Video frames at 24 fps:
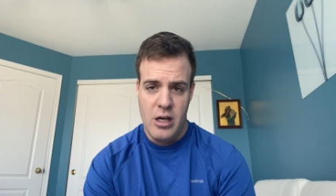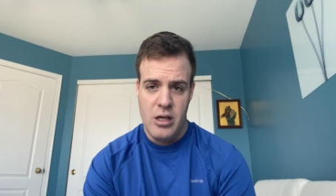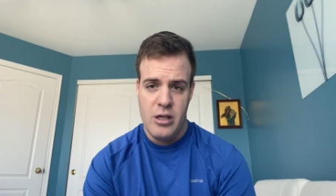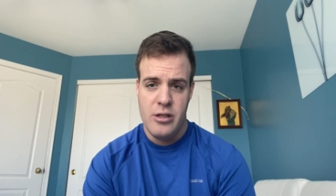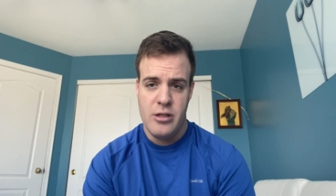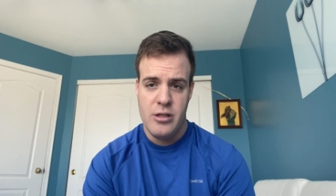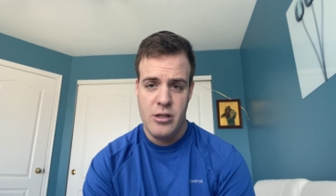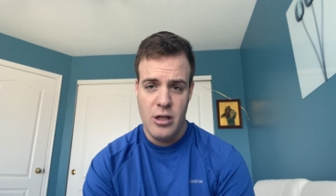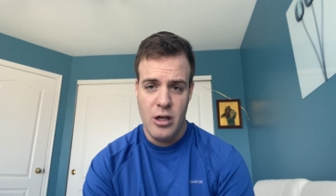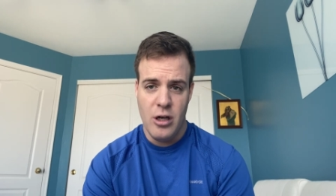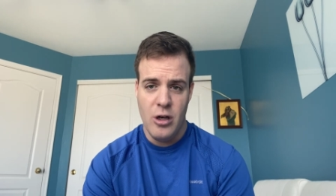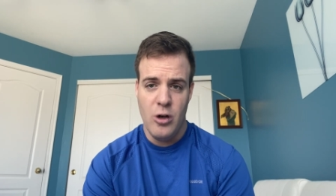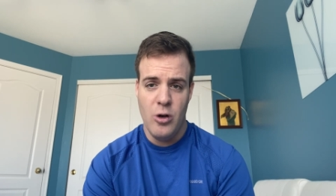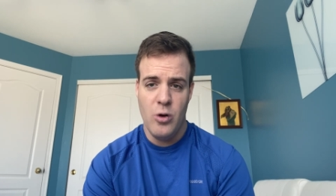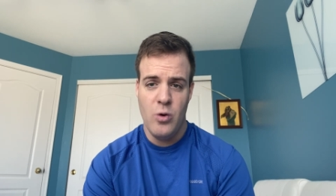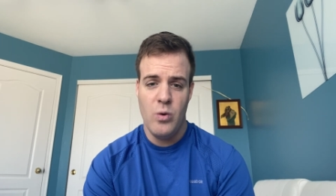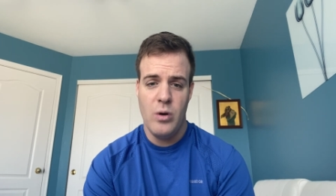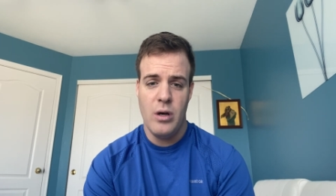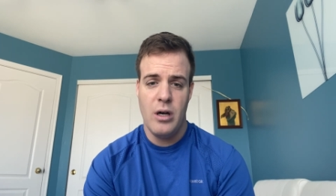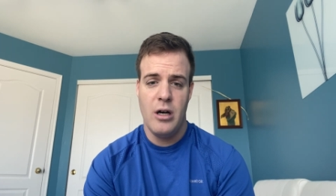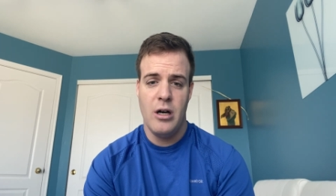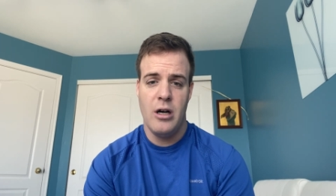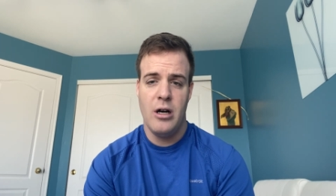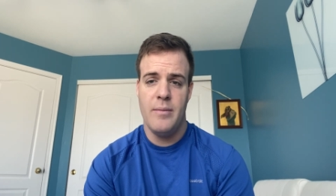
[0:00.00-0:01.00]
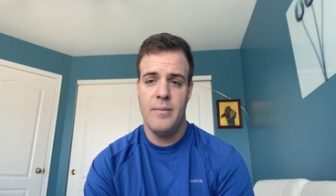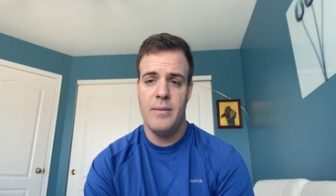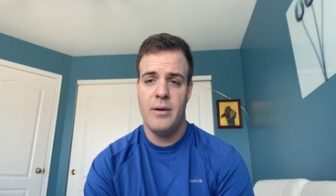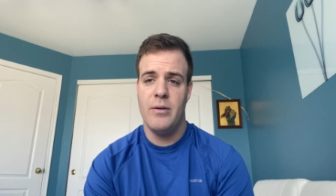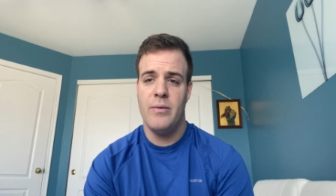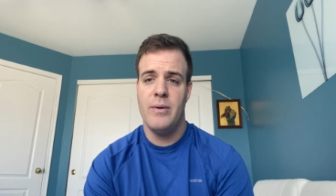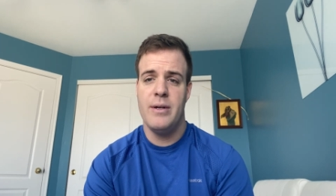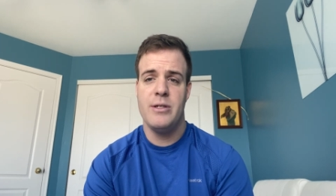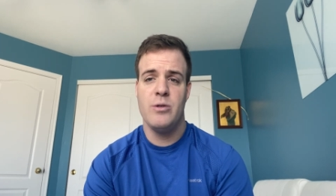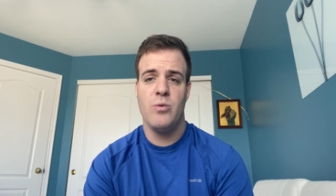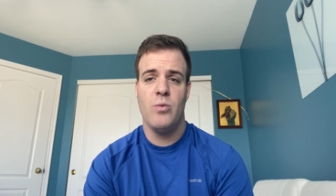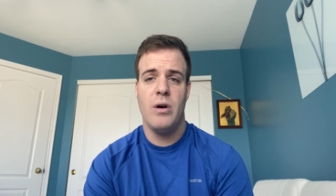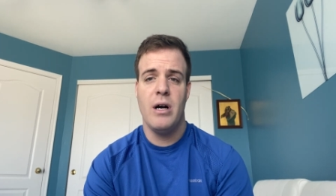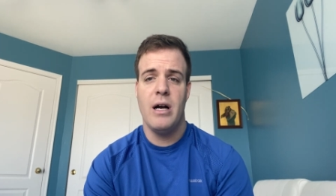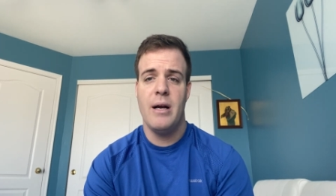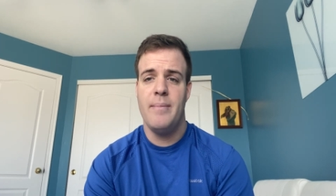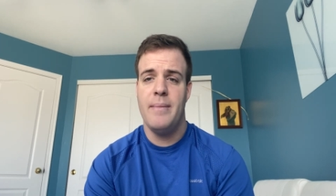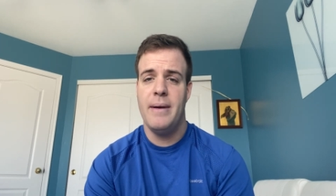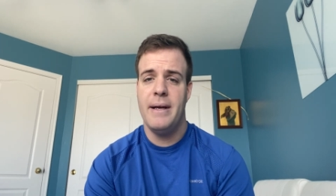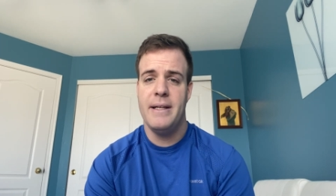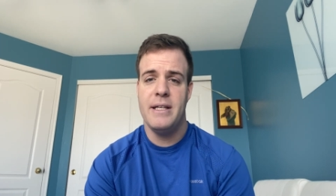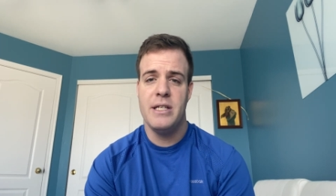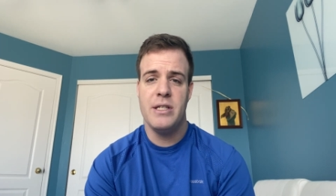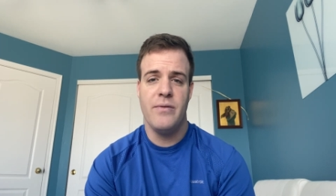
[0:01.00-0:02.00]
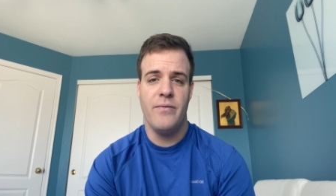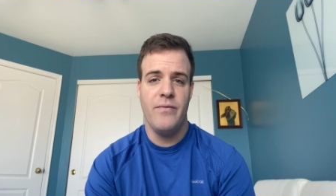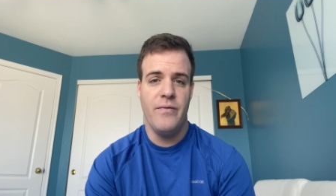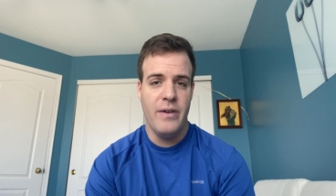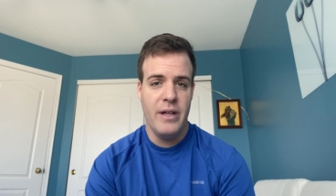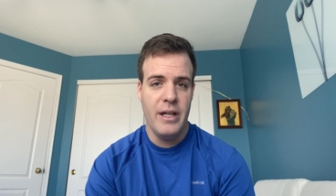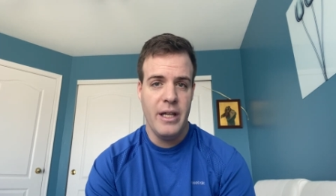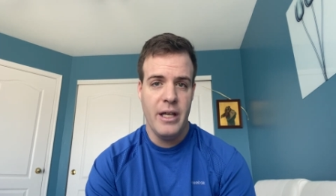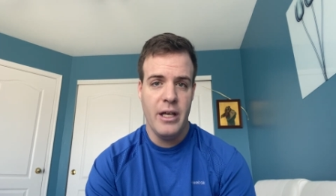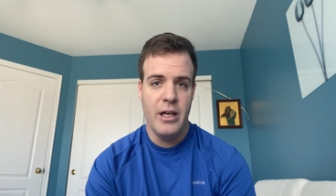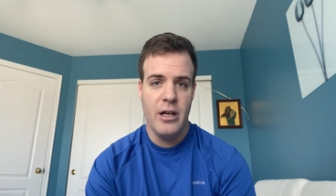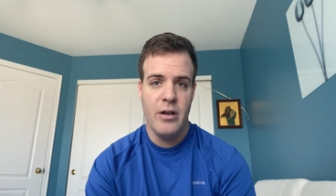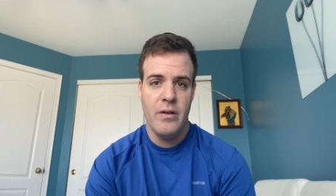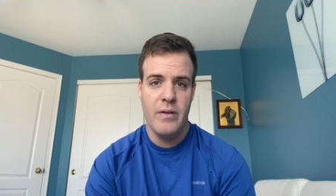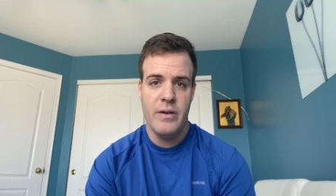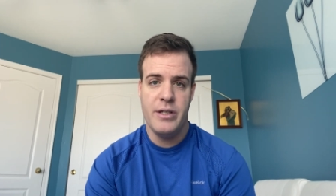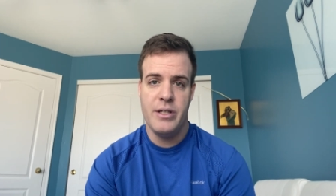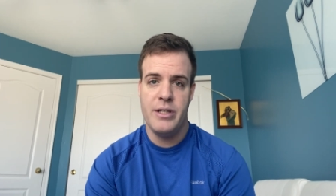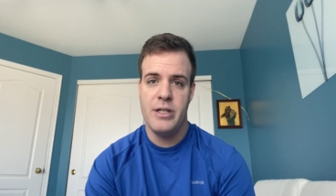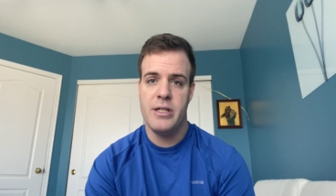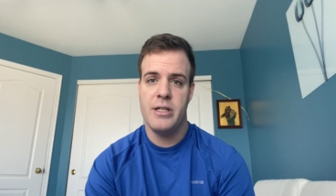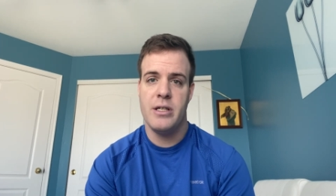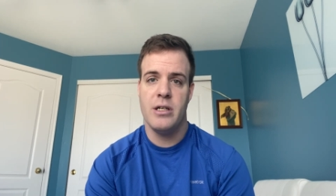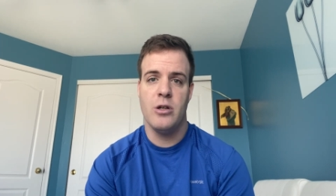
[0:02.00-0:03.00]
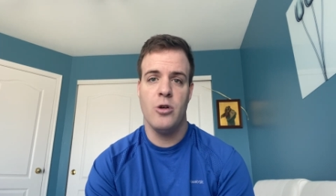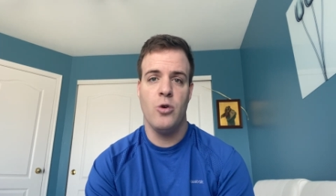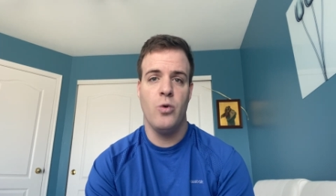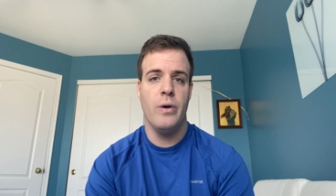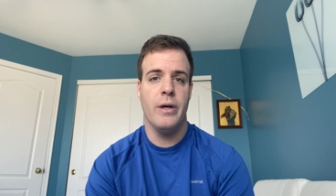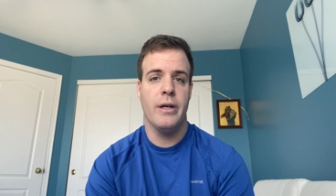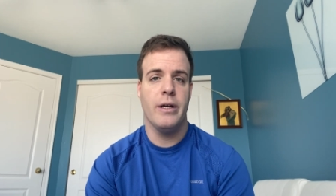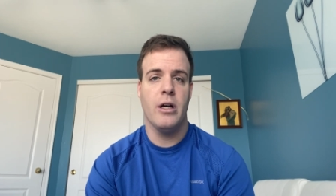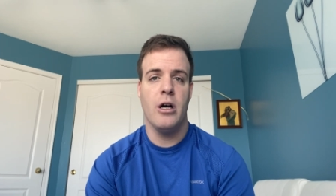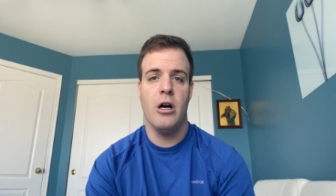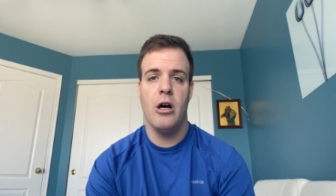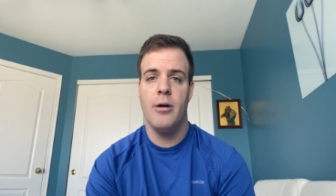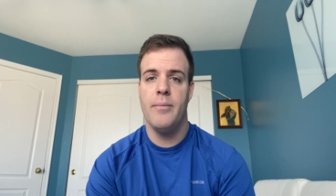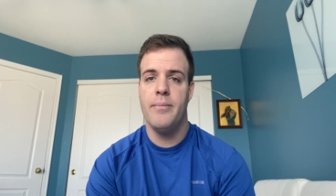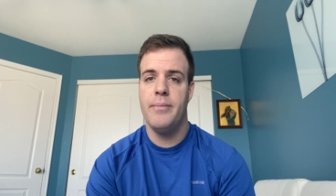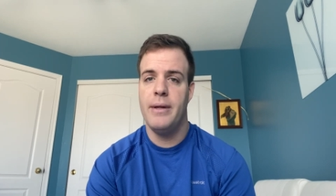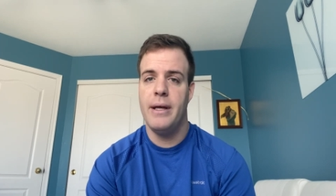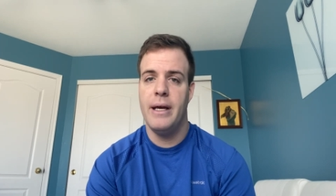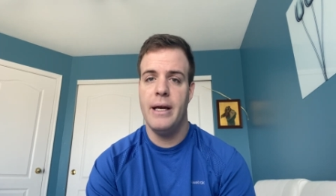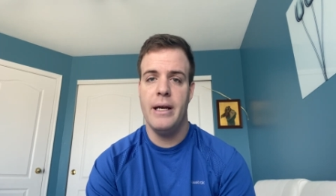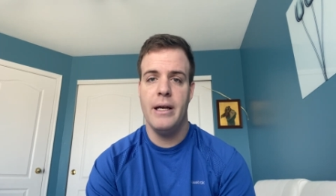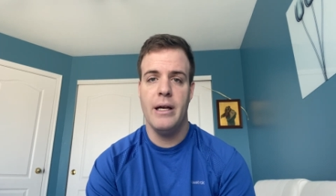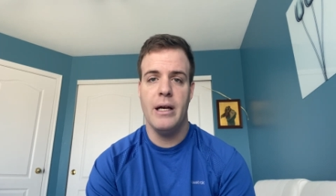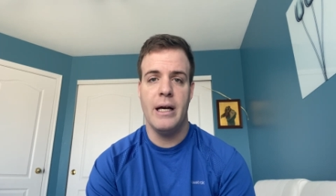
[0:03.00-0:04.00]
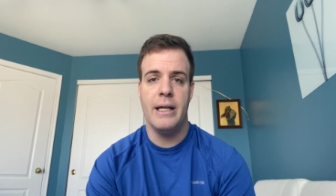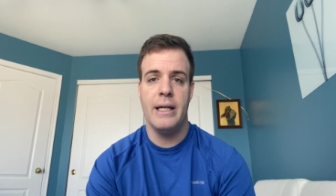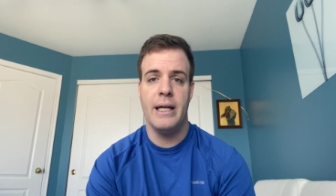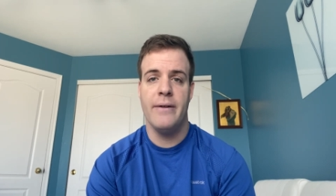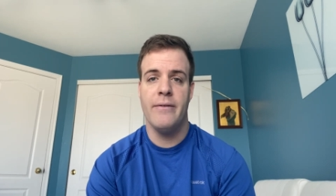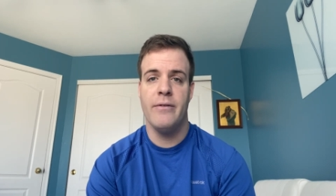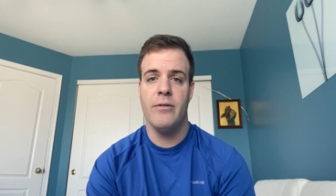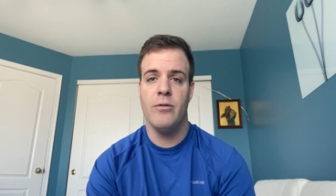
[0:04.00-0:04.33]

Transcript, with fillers: So um, my reason why I made this video is just a quick update. I never